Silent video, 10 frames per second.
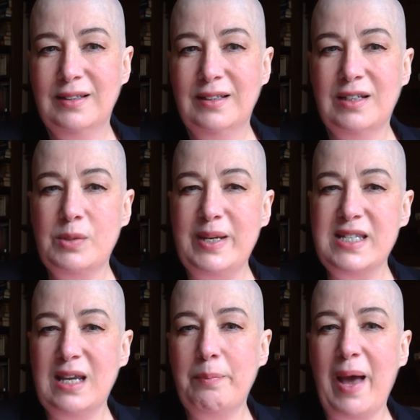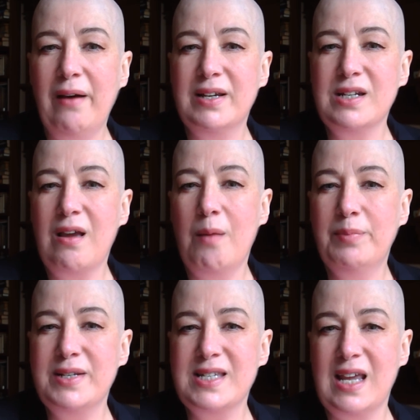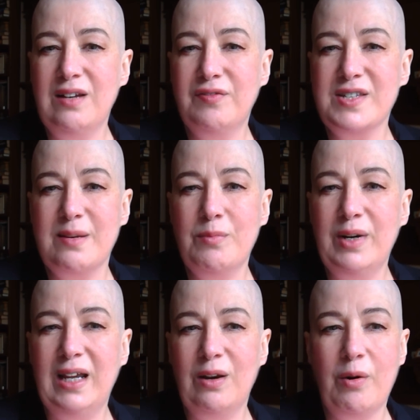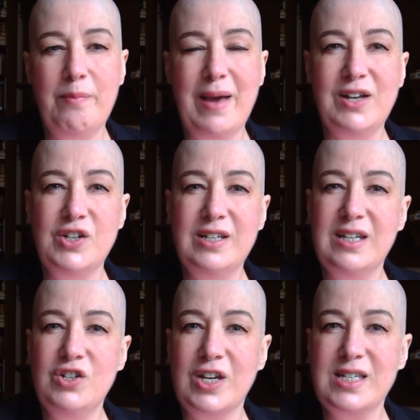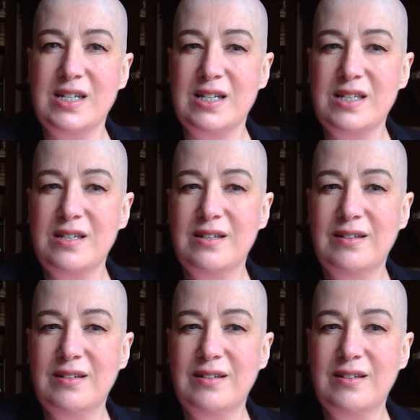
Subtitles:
that we seek power to compensate for some real or imagined injustice,